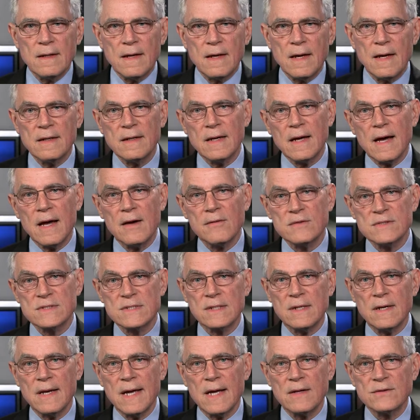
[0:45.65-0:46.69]
And I was
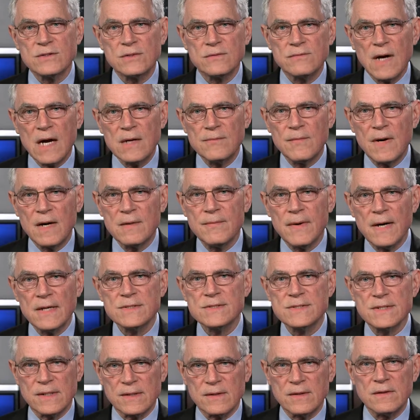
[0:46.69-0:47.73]
allowed to ride my
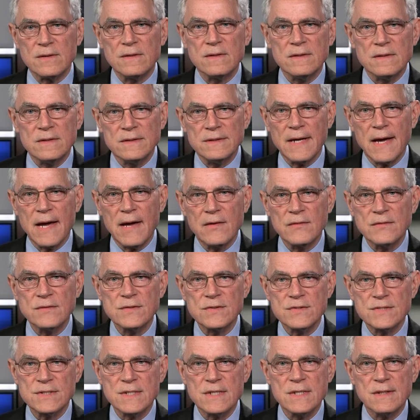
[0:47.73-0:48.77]
bicycle down
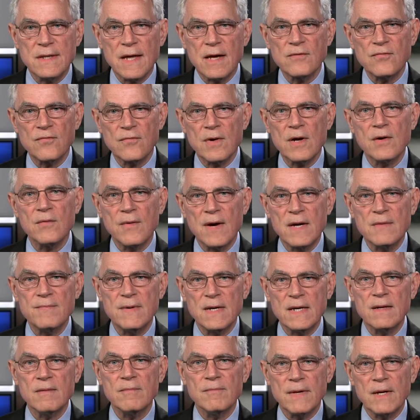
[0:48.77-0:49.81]
to see that freeway
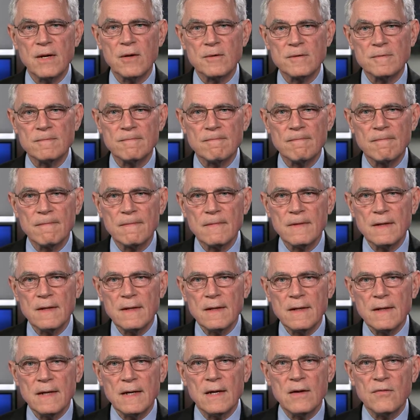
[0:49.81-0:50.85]
being built.
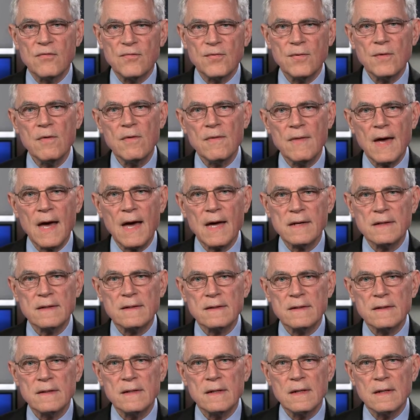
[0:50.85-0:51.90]
And through that,
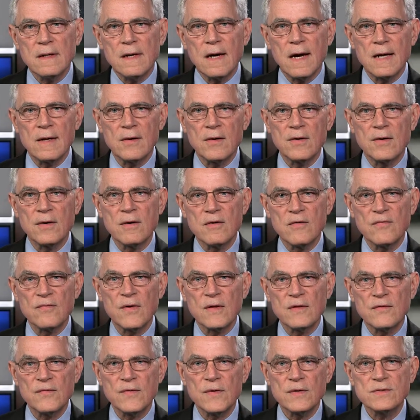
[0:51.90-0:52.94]
I learned
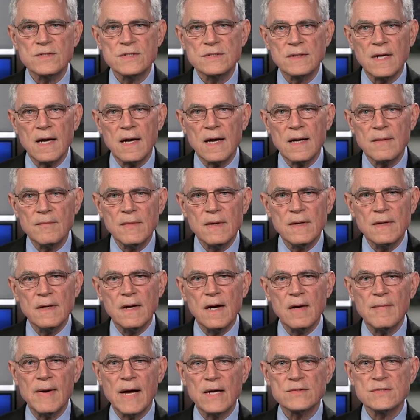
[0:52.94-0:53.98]
for the first time
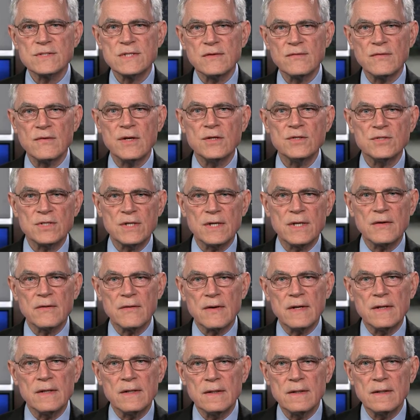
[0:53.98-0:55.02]
about civil
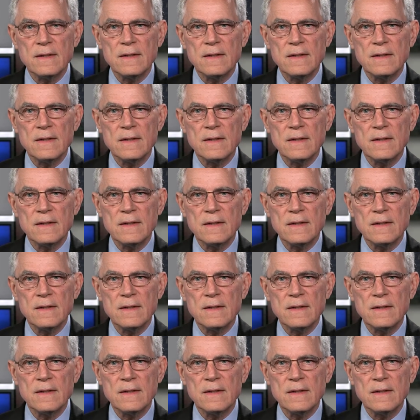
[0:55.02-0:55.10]
engineering,